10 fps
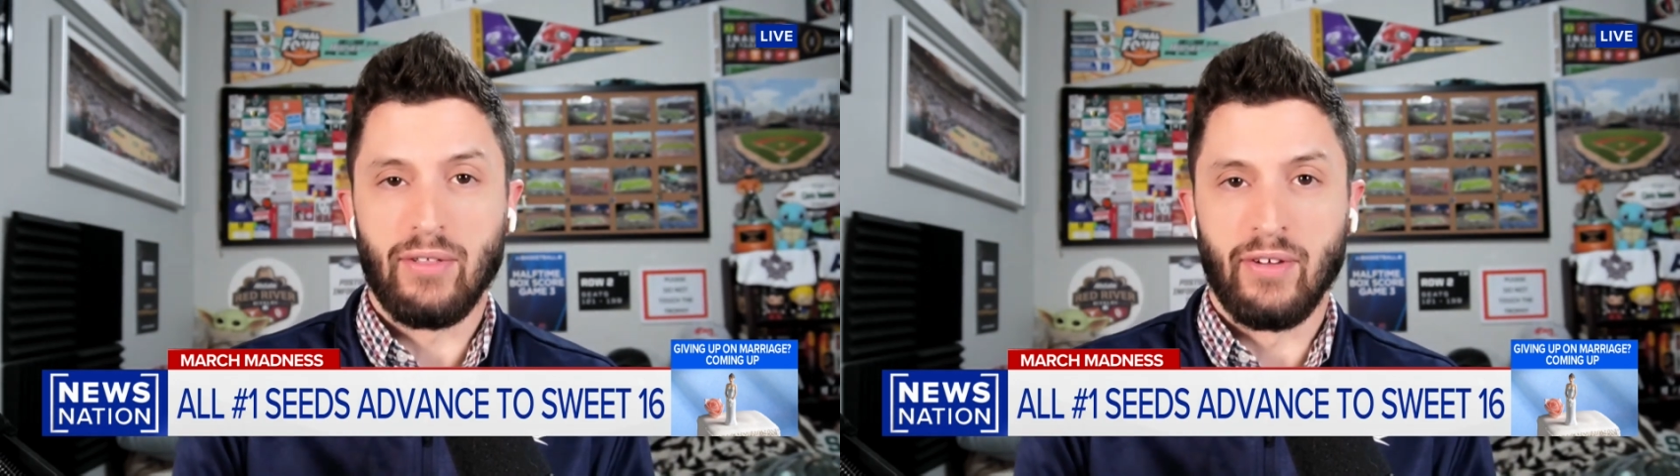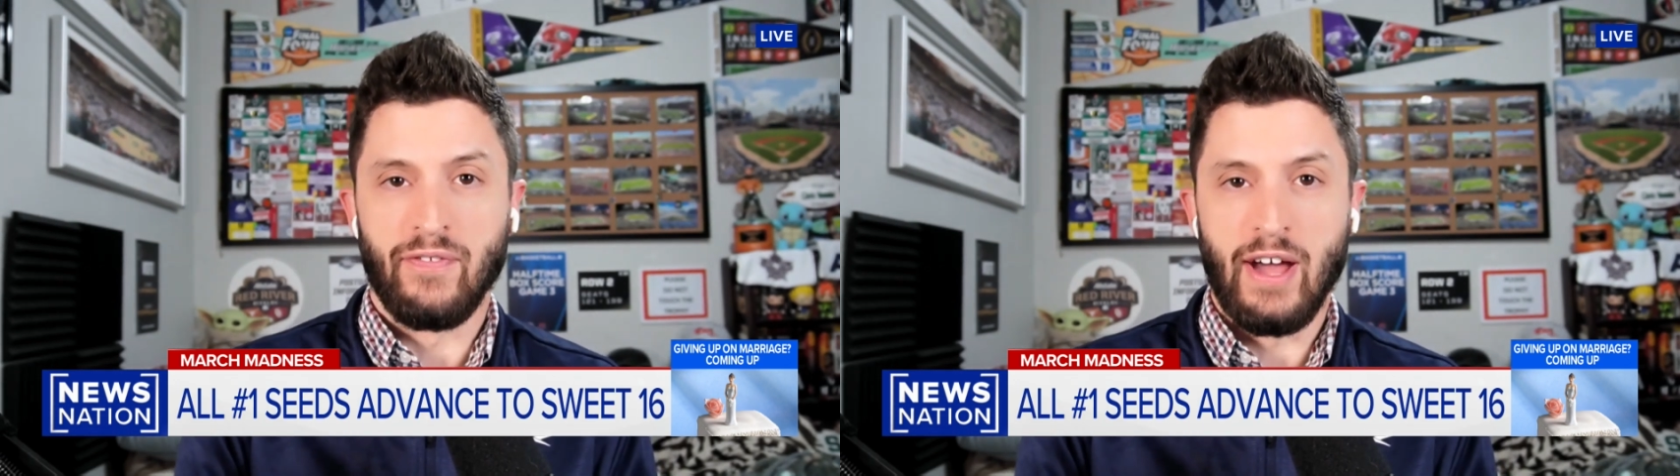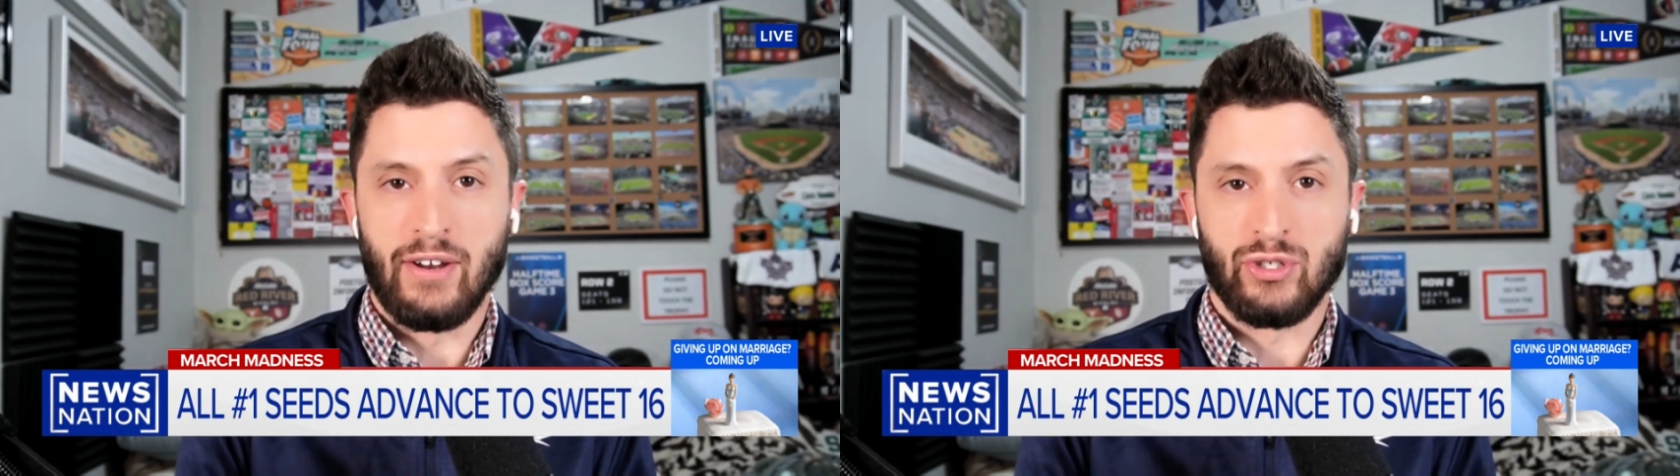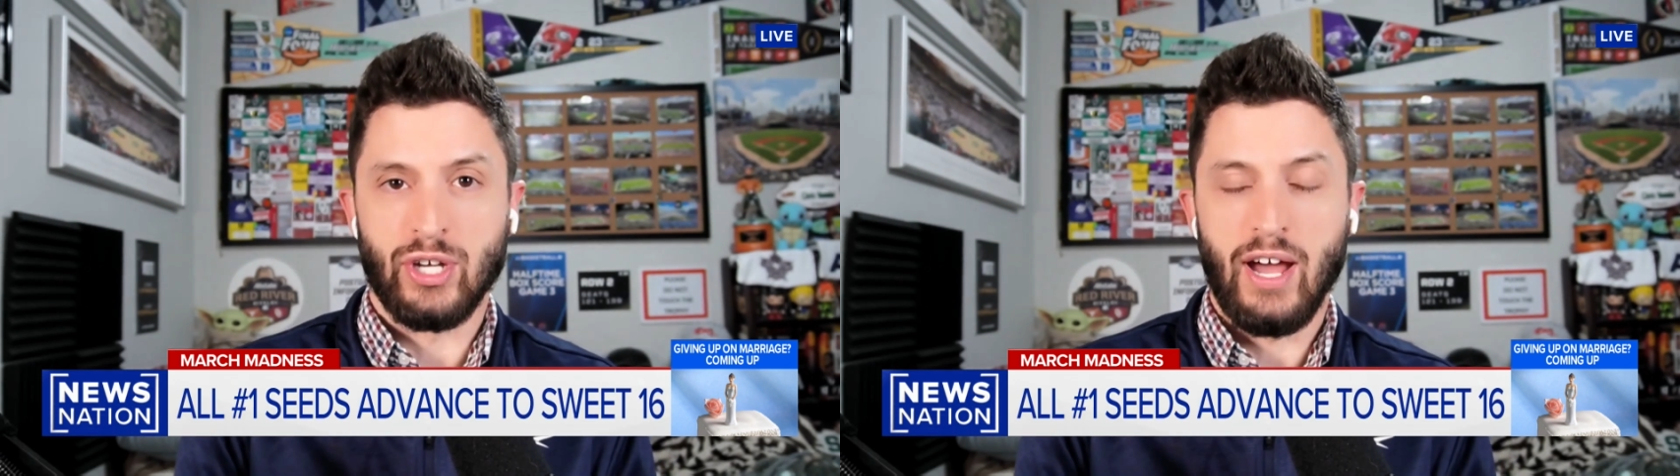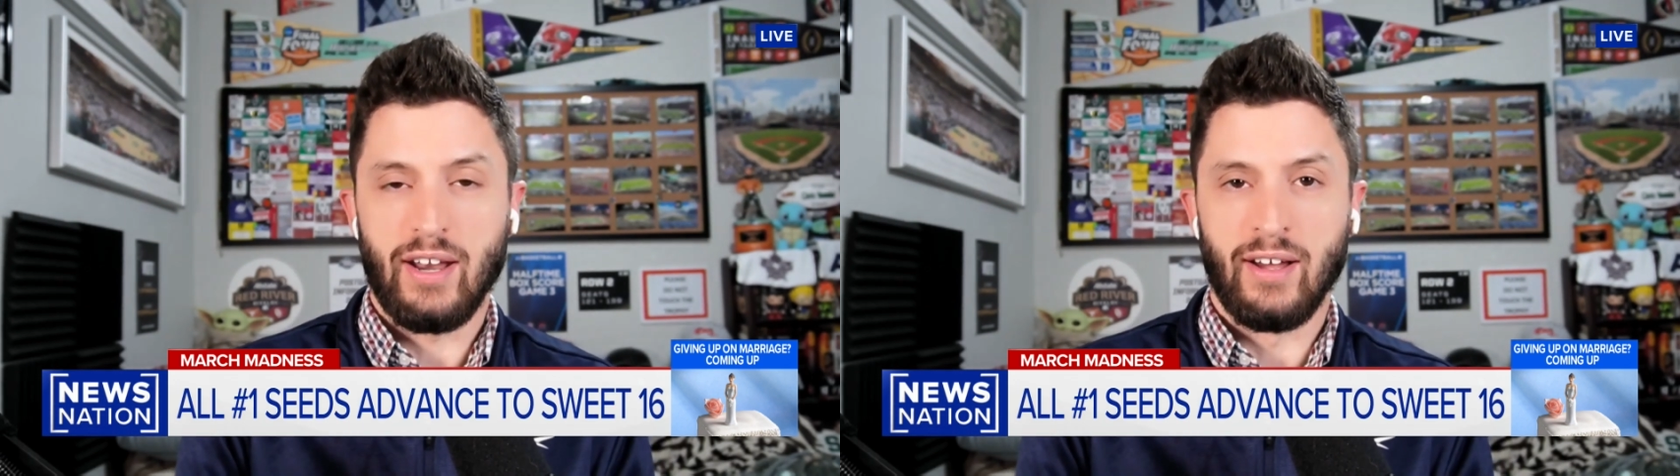to the final
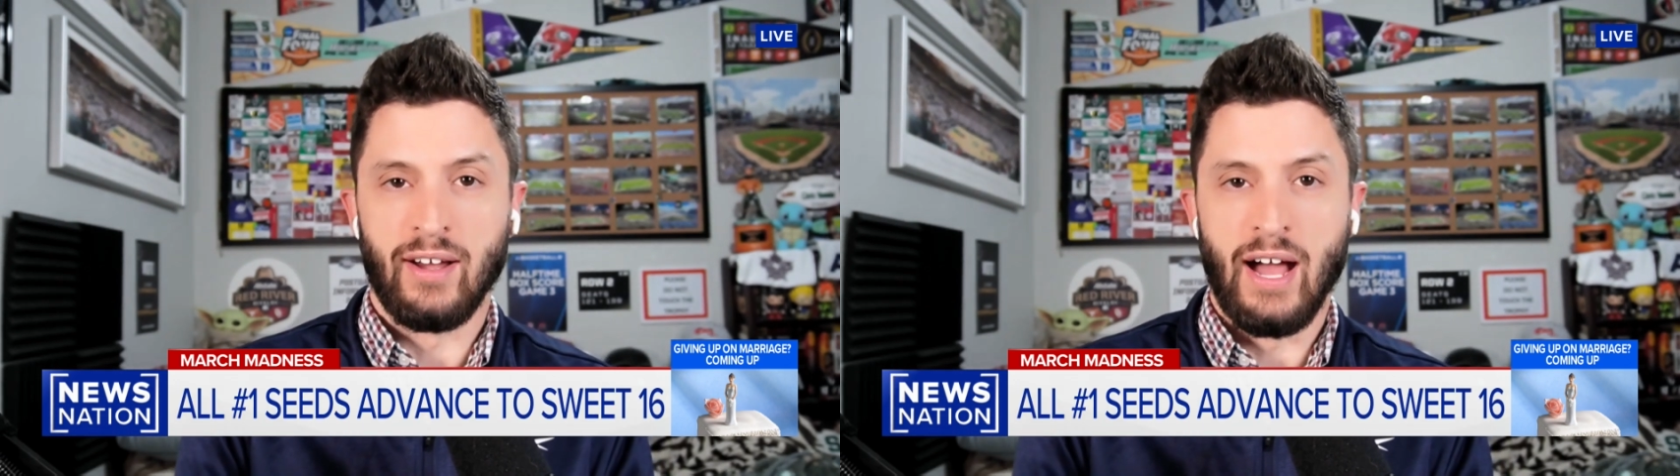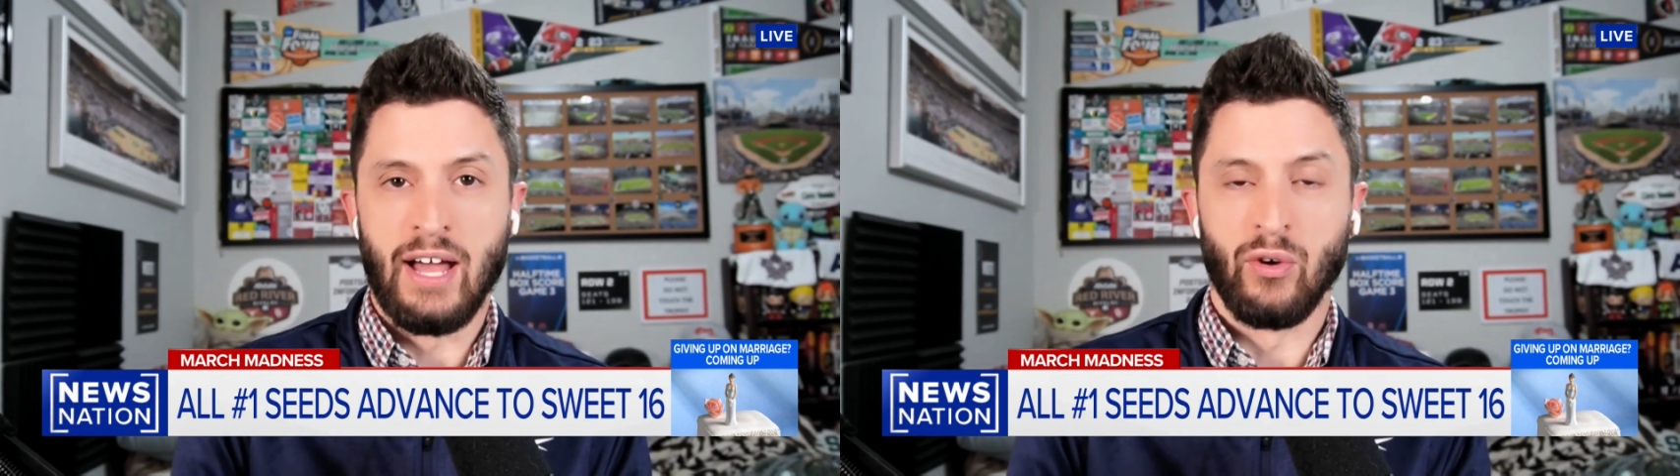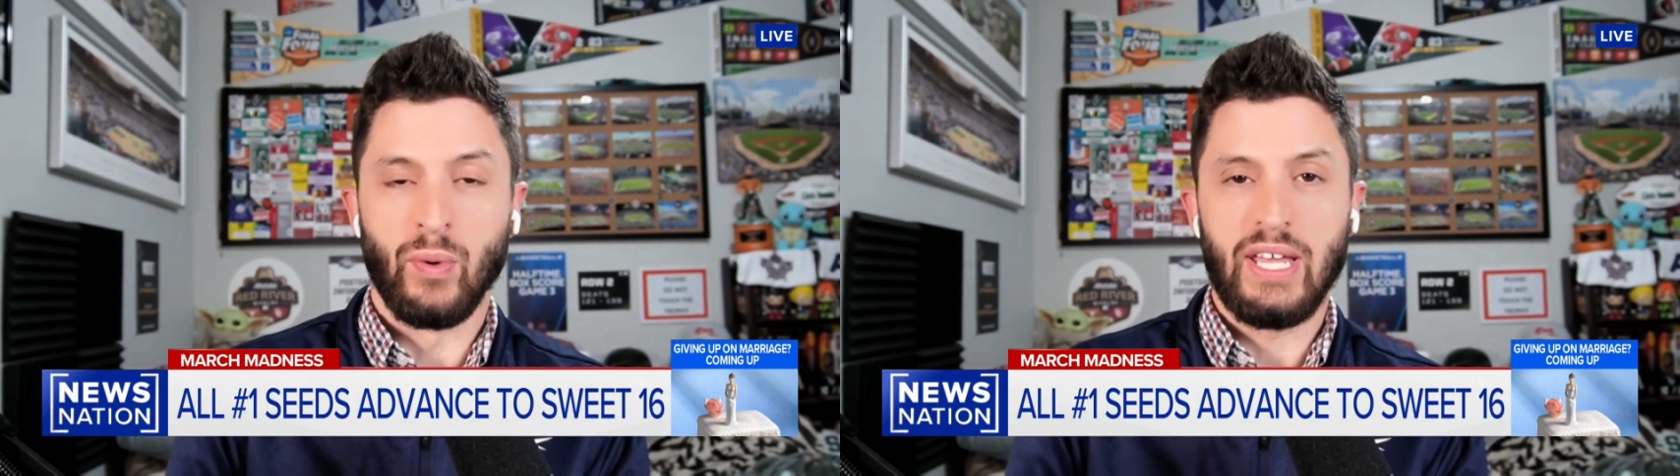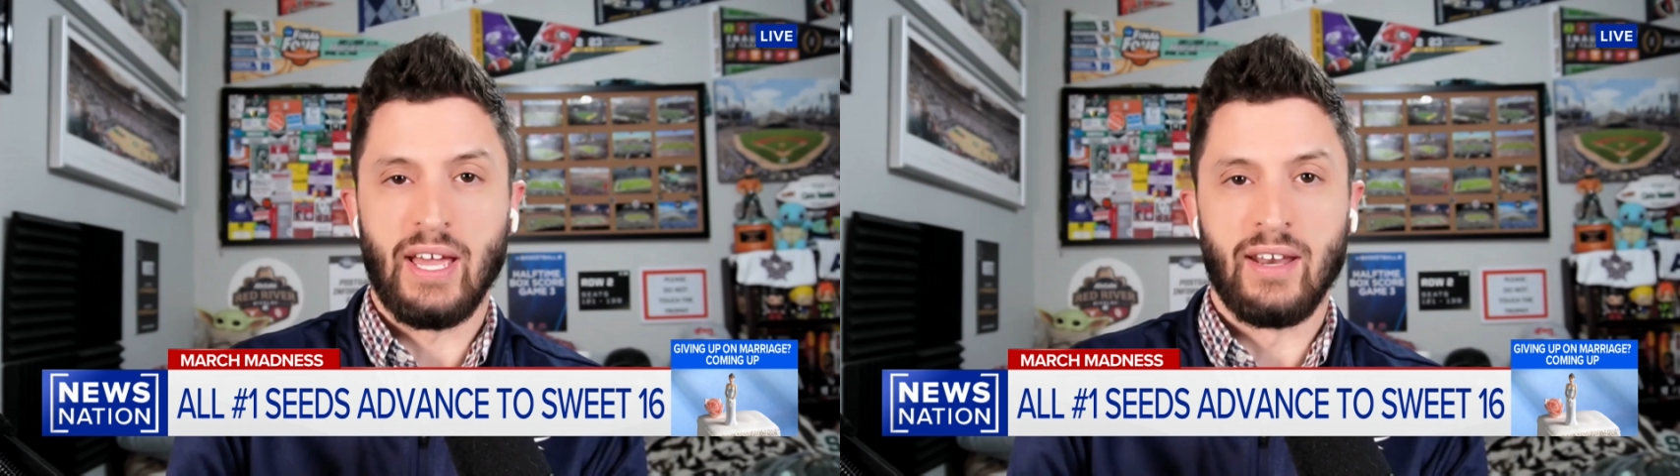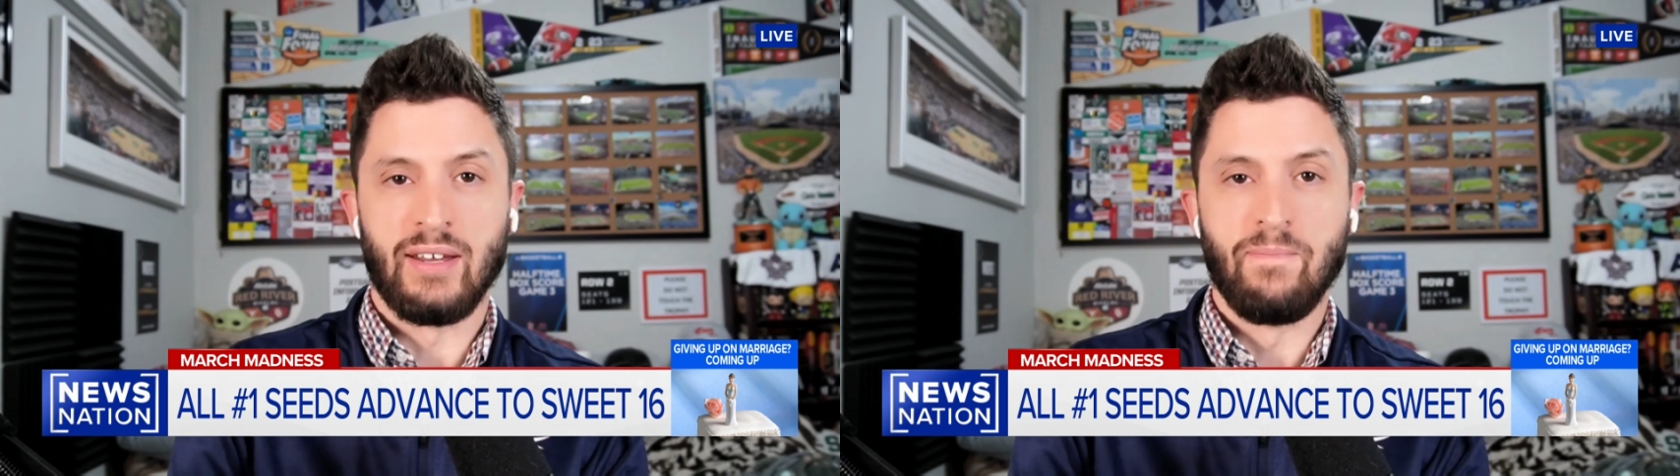shot on the weekend.